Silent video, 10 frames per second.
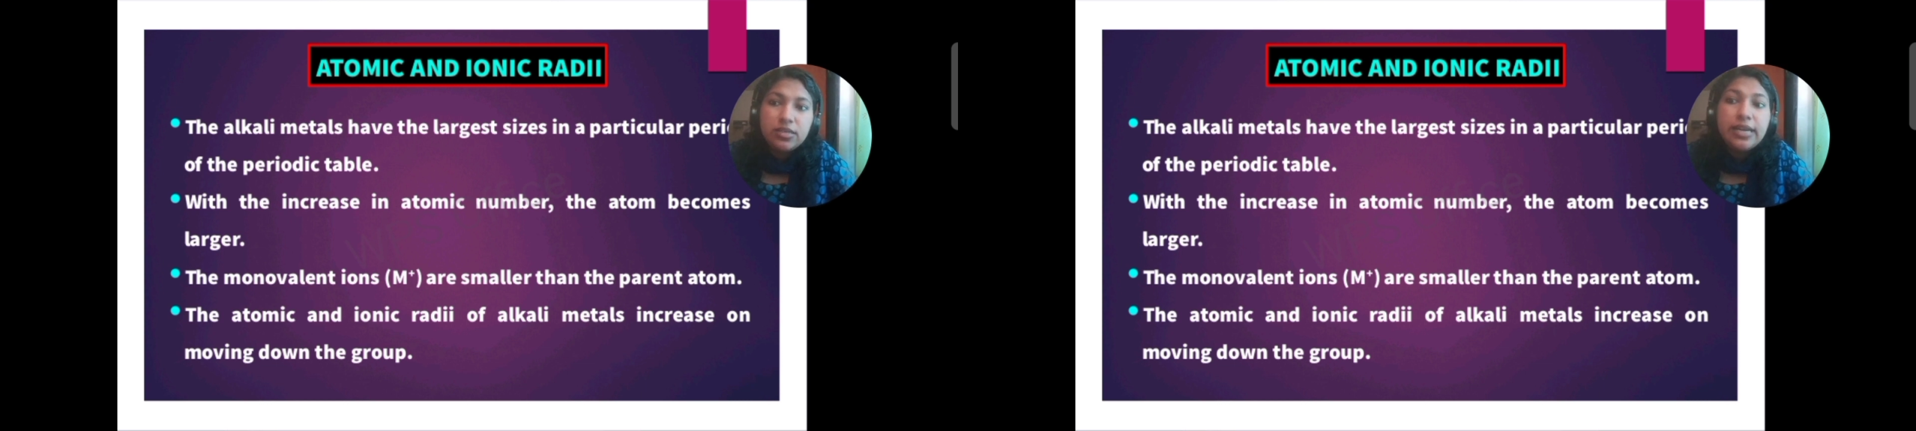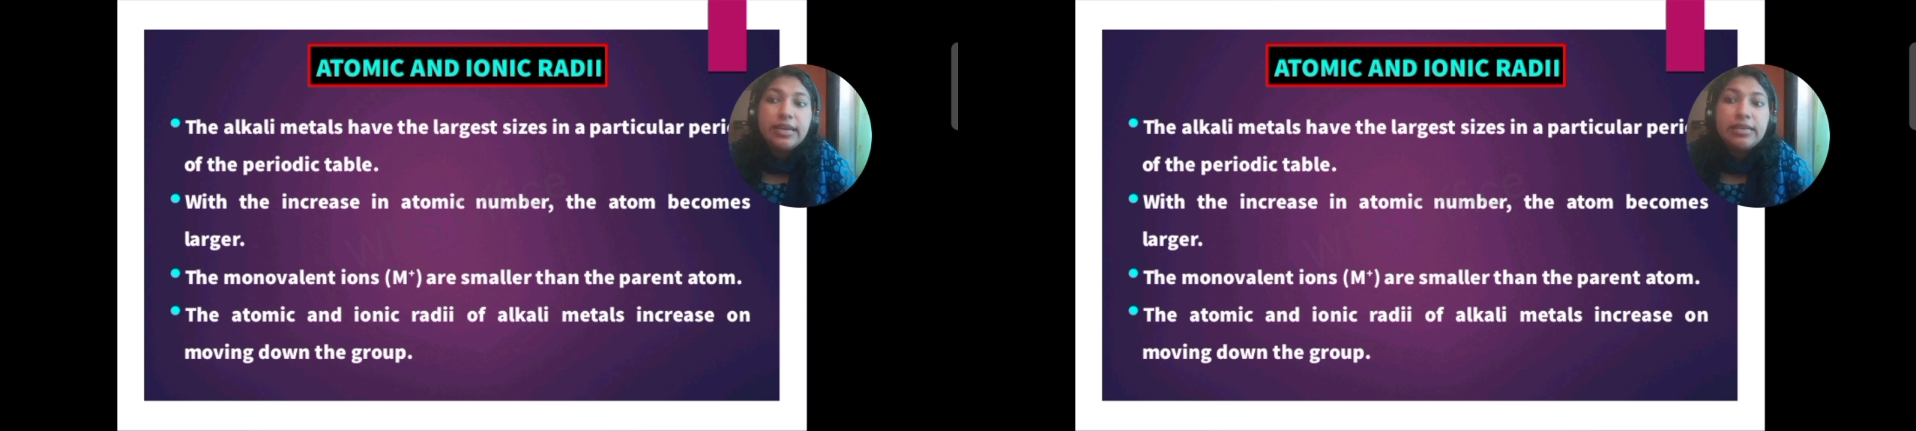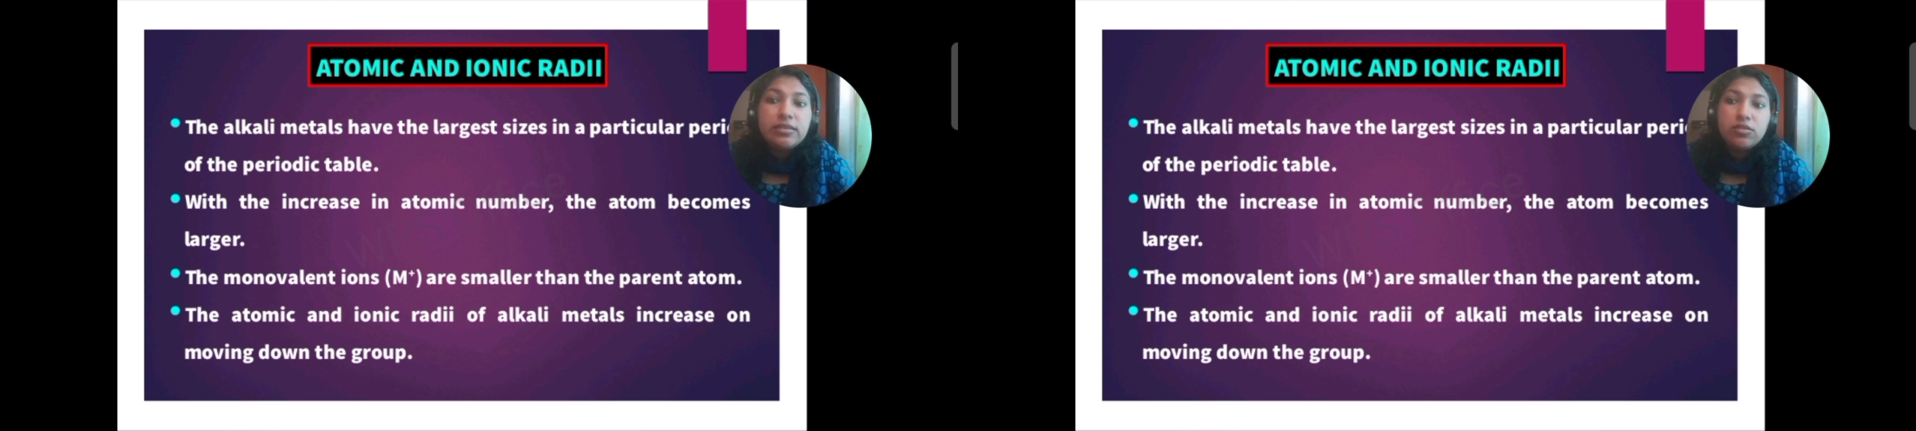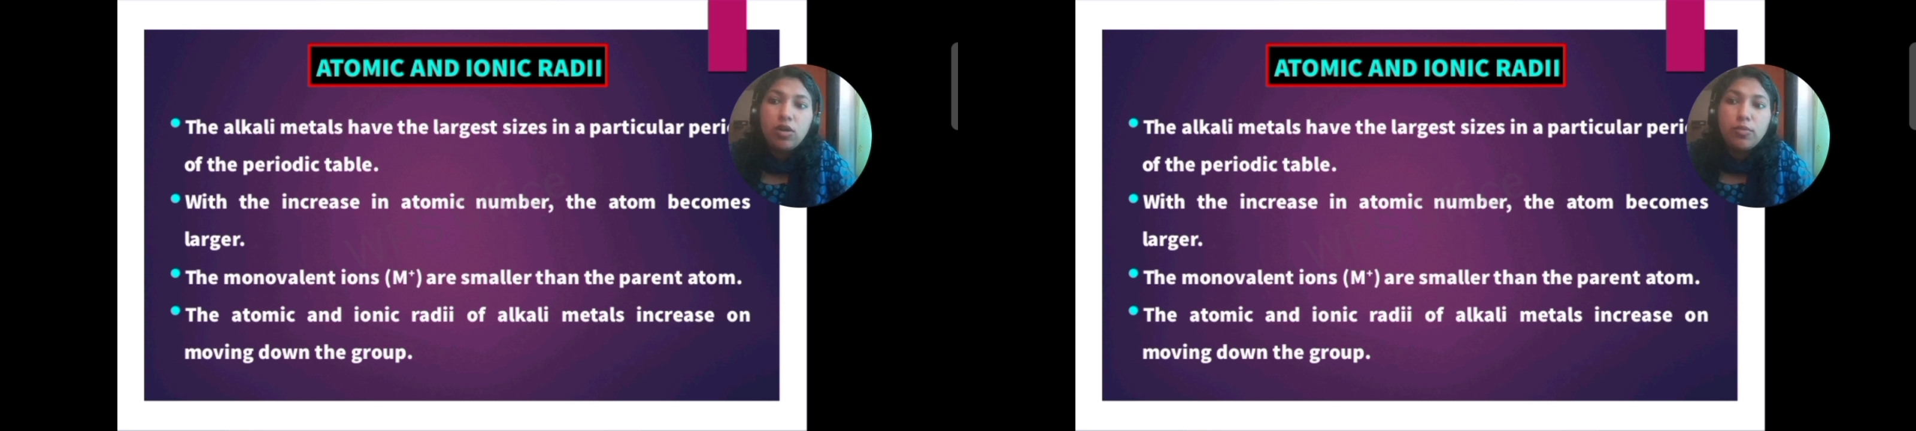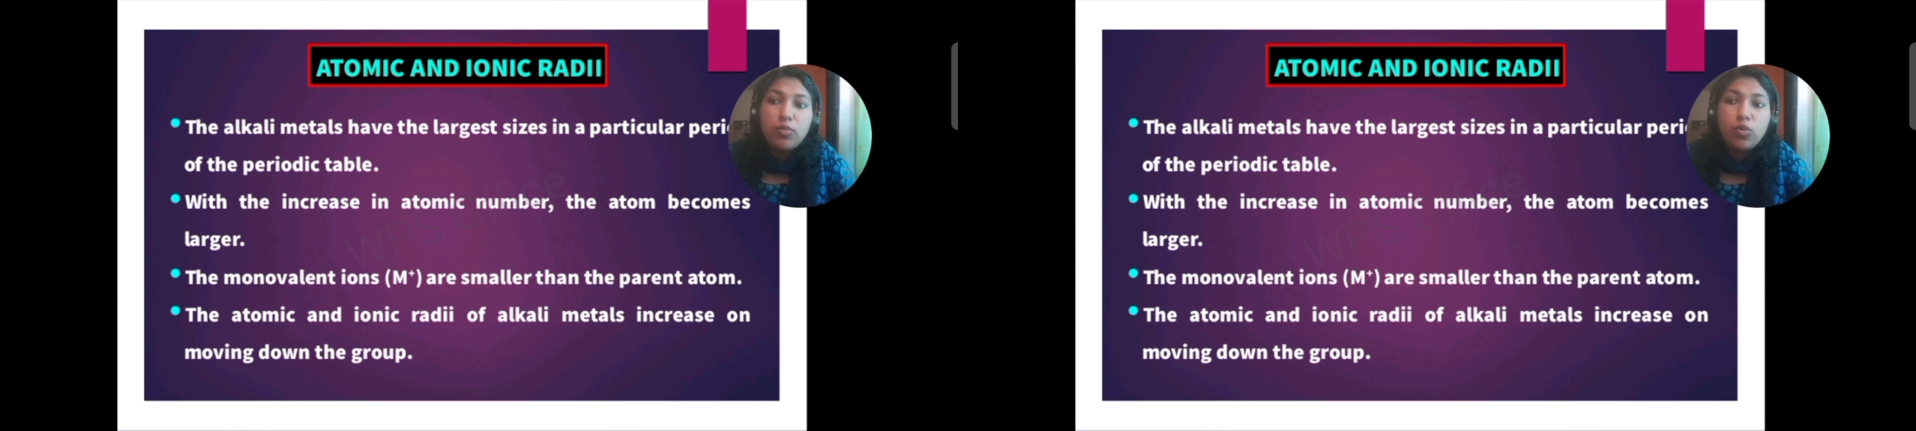increases
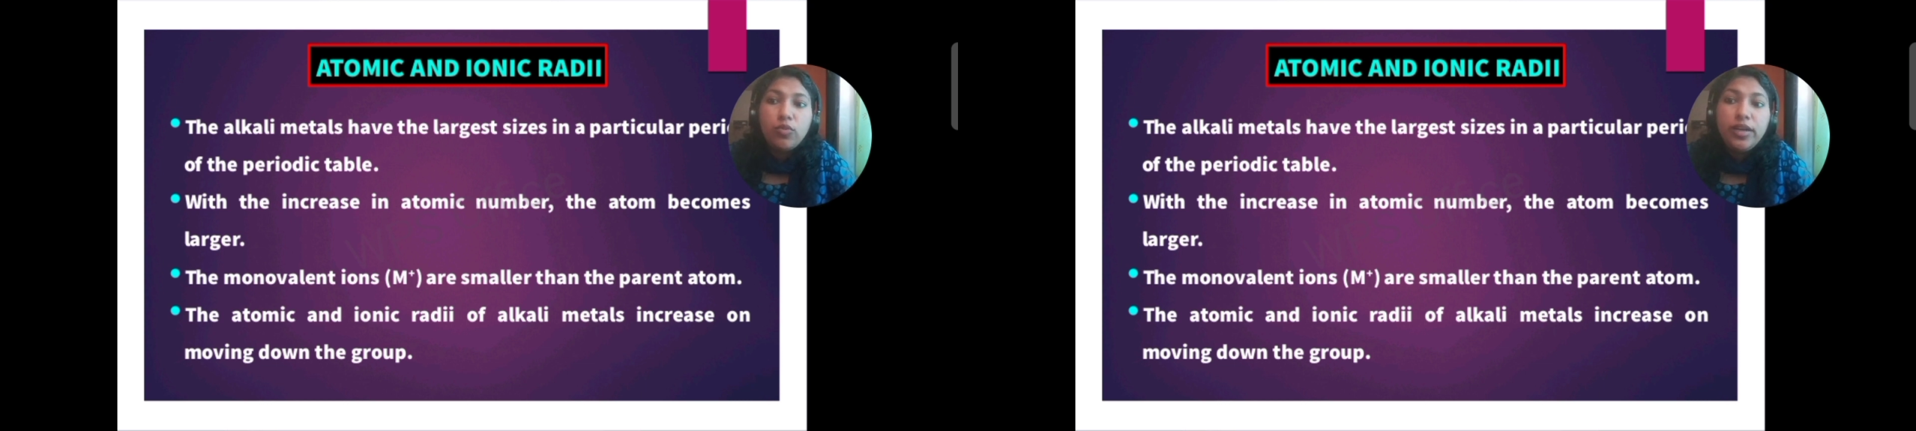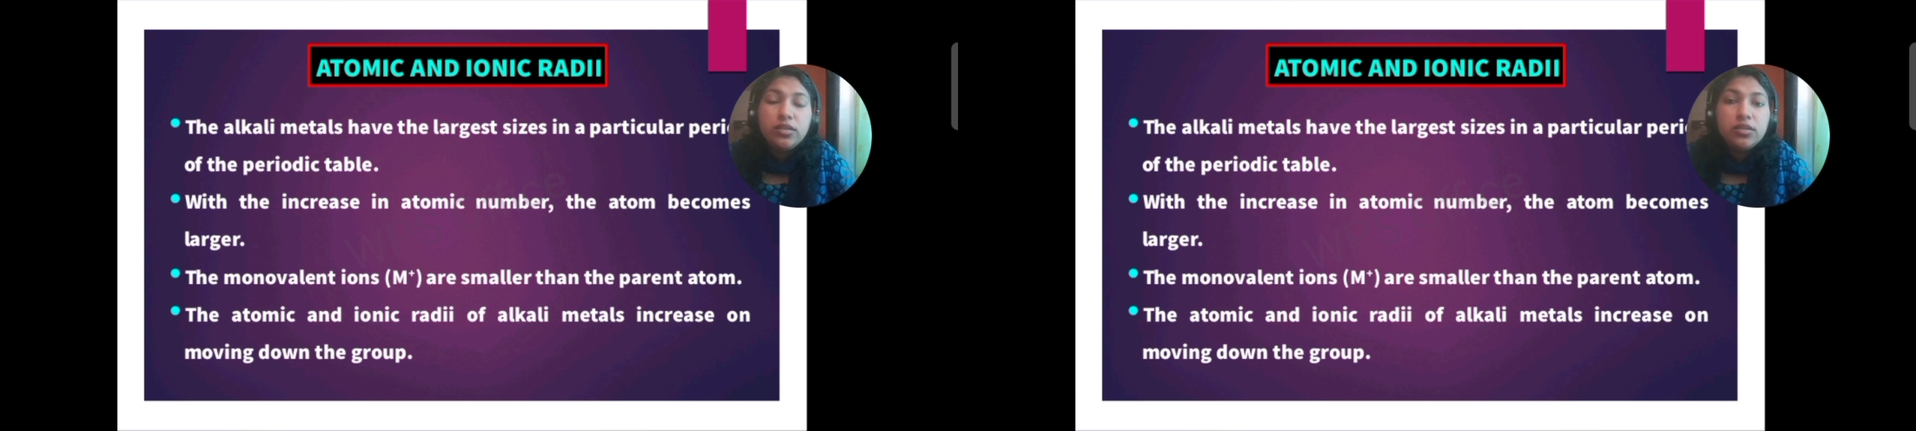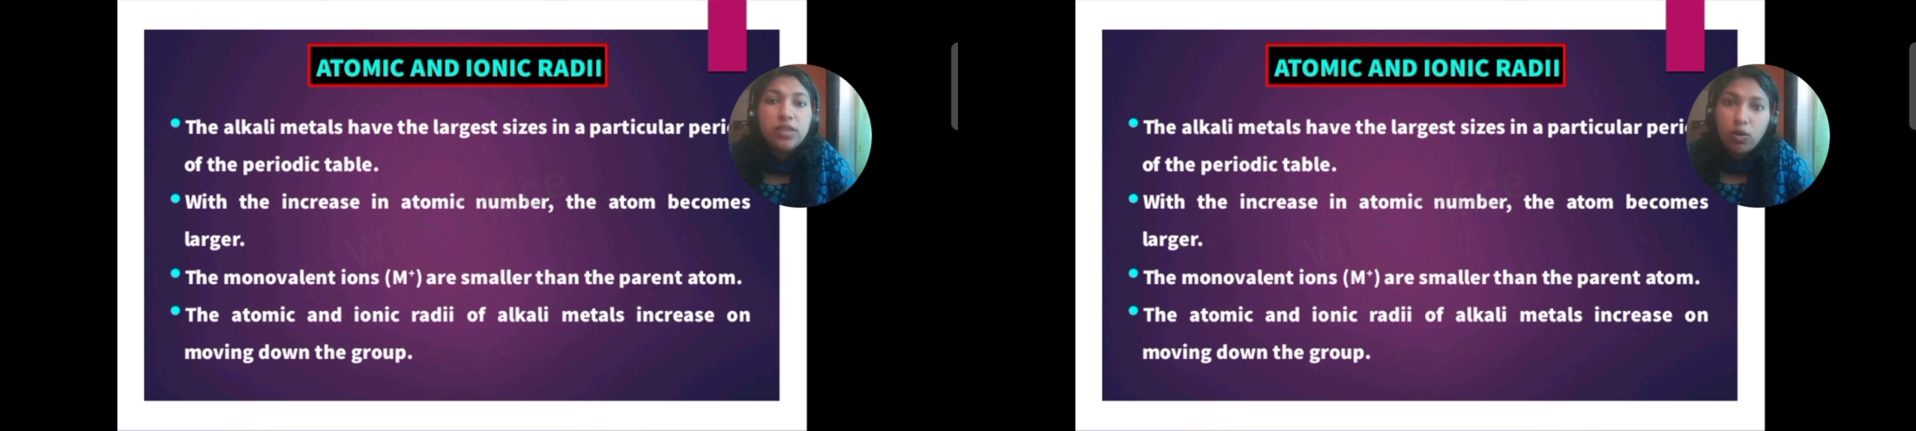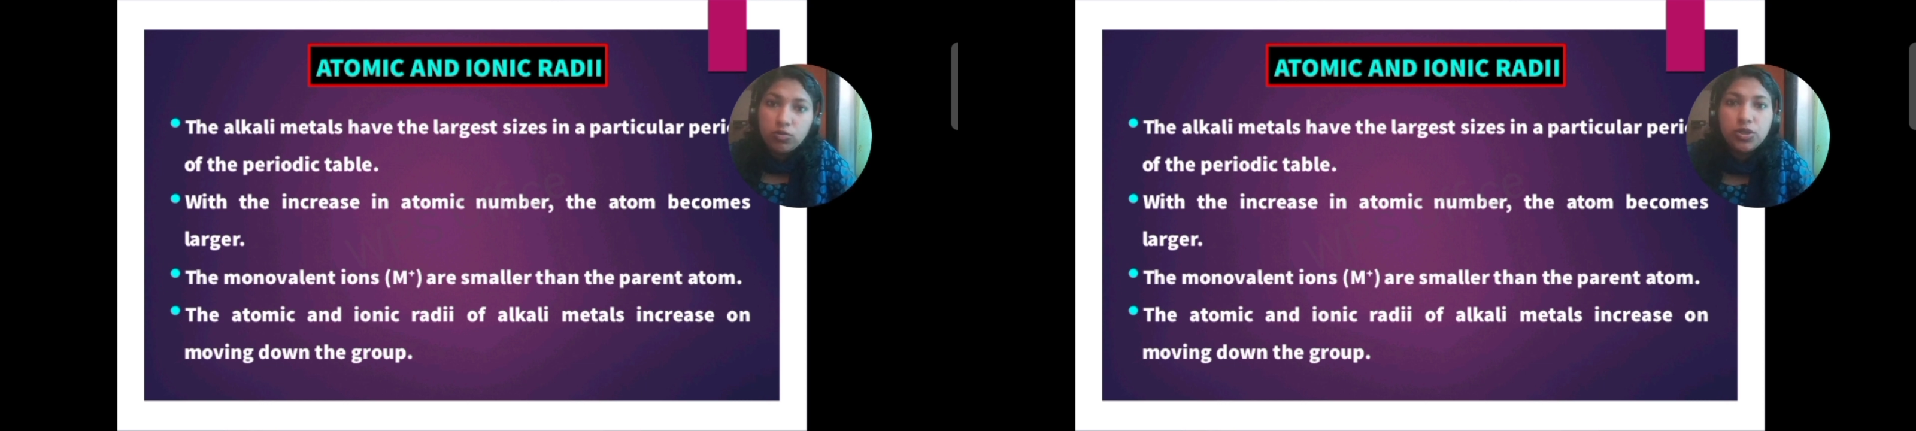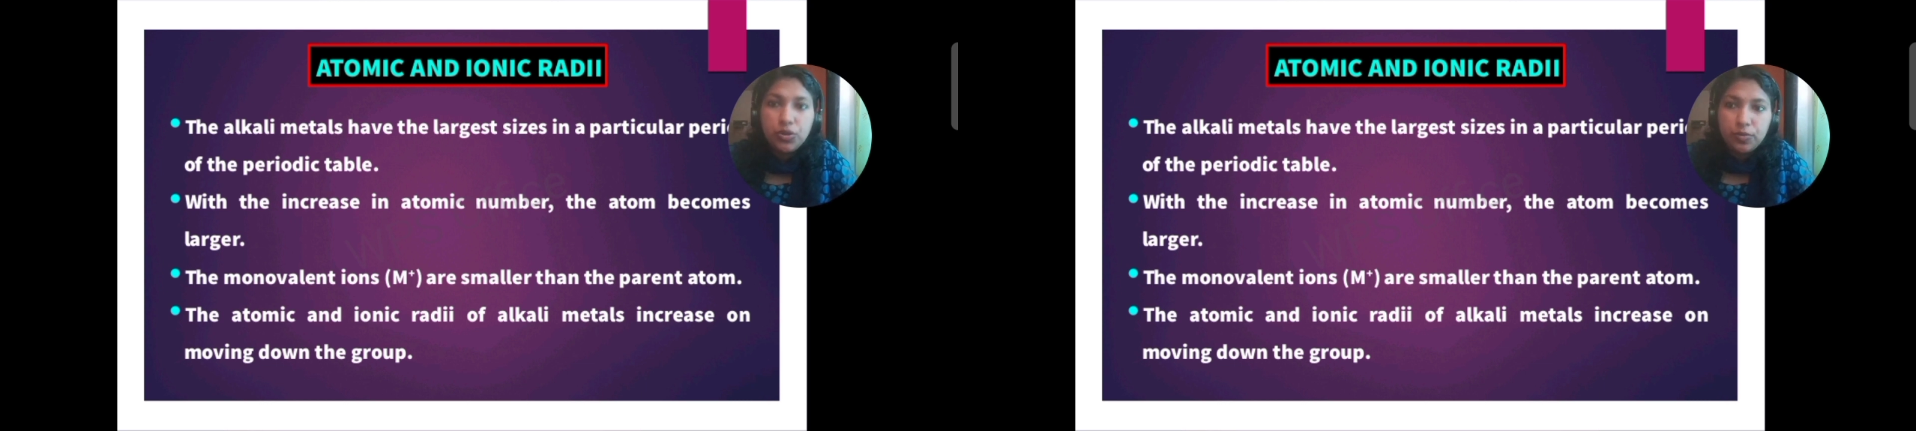on moving down
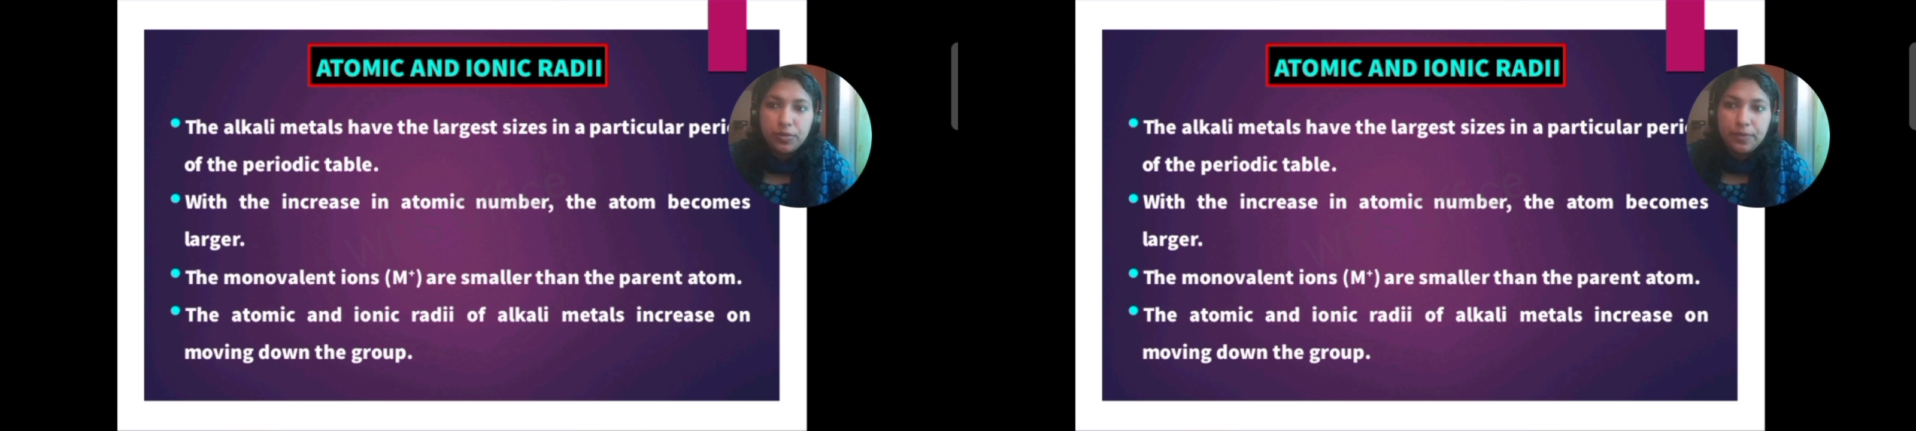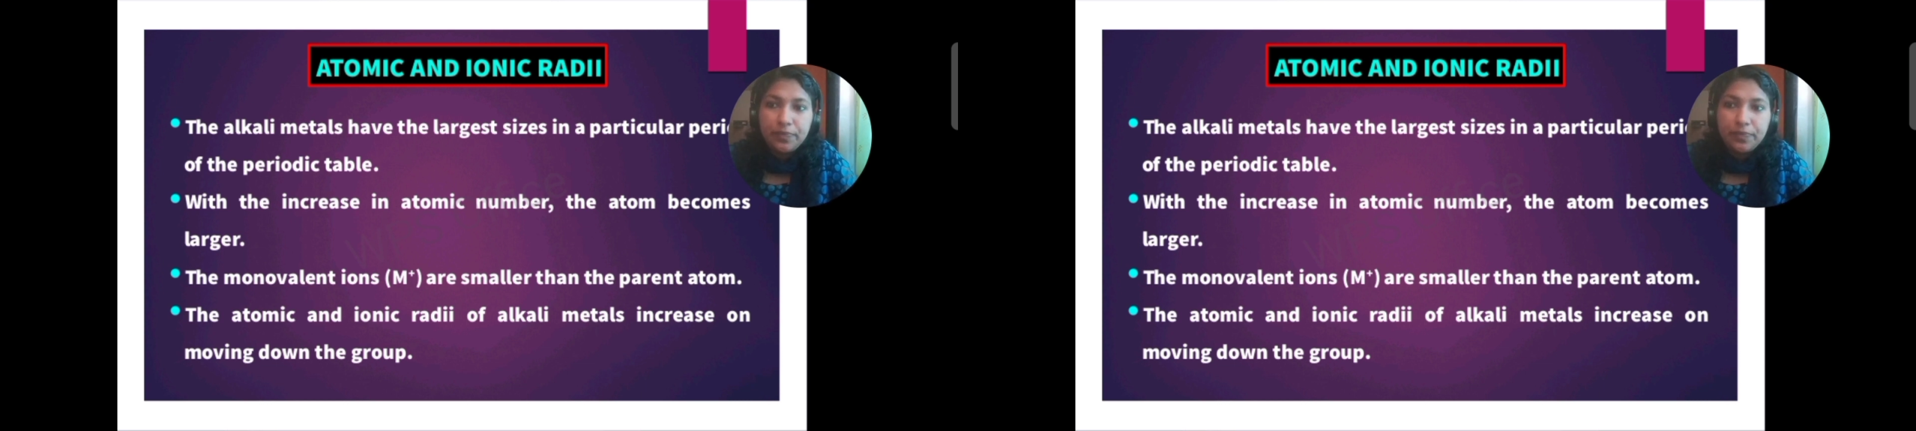the group.